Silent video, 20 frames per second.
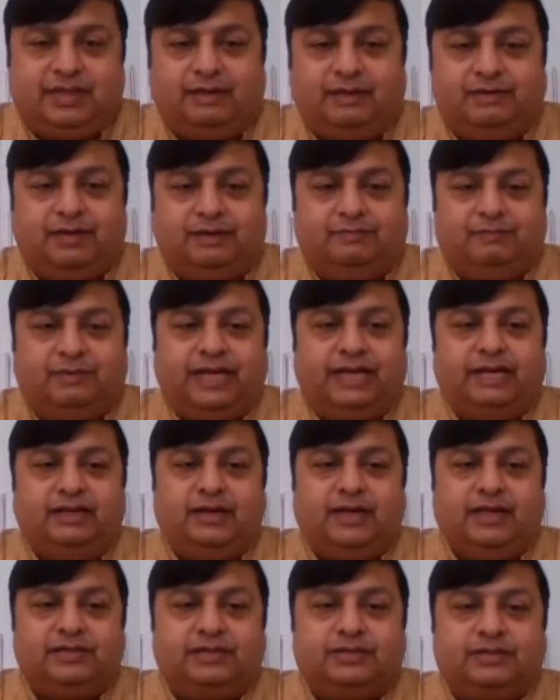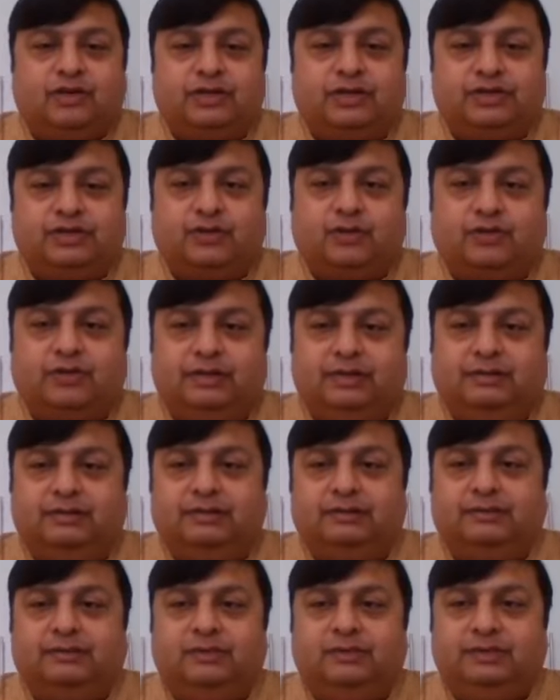Our brain has got its own.
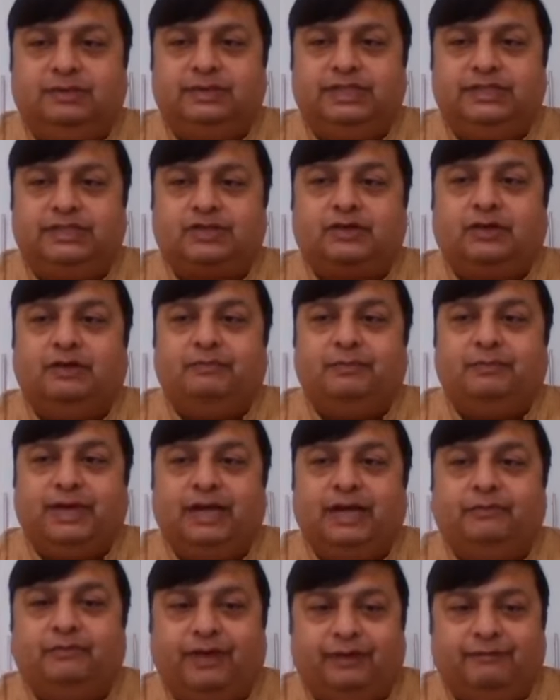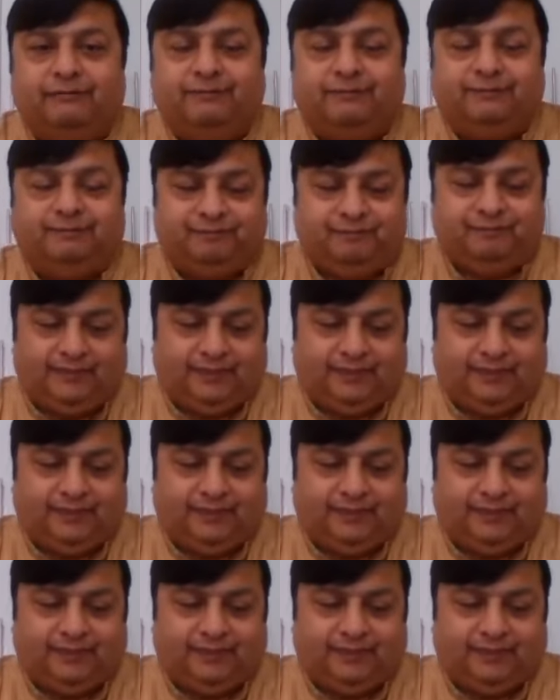This is called brain wave.